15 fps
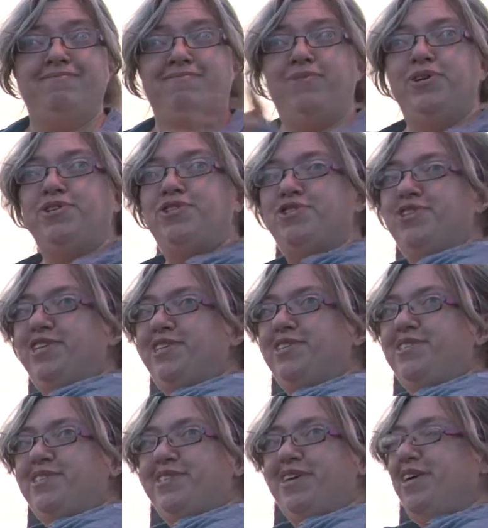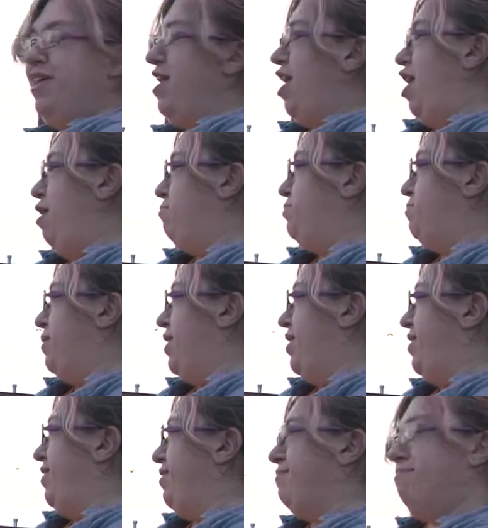which is helmed
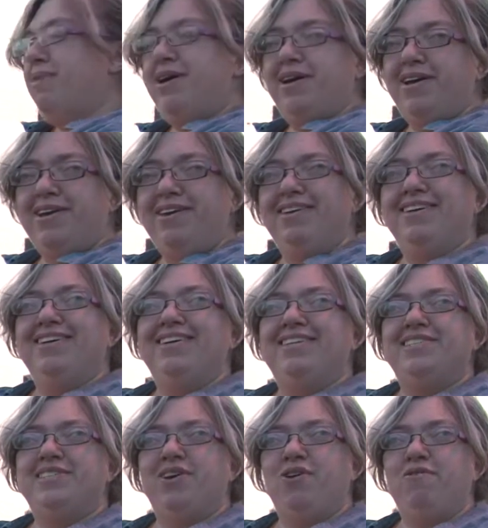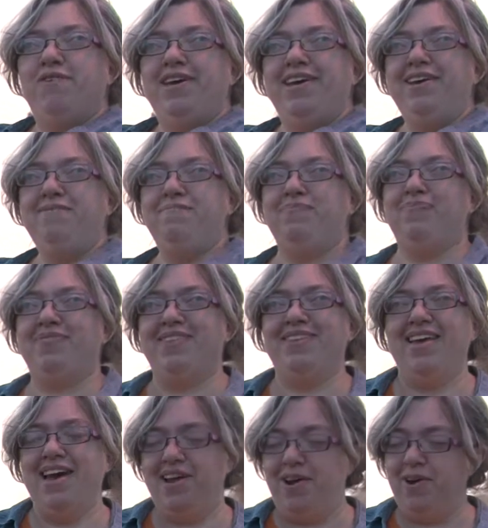by my CRV
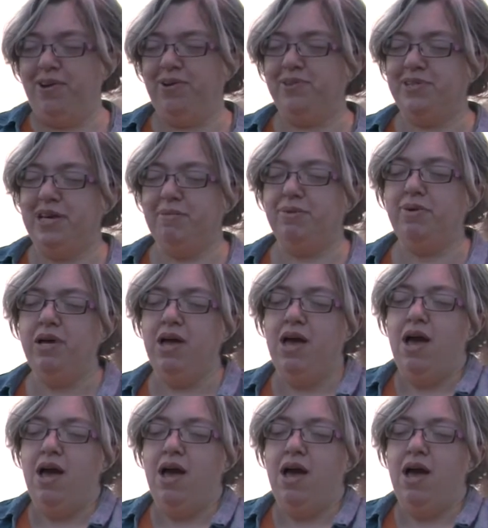and our little table.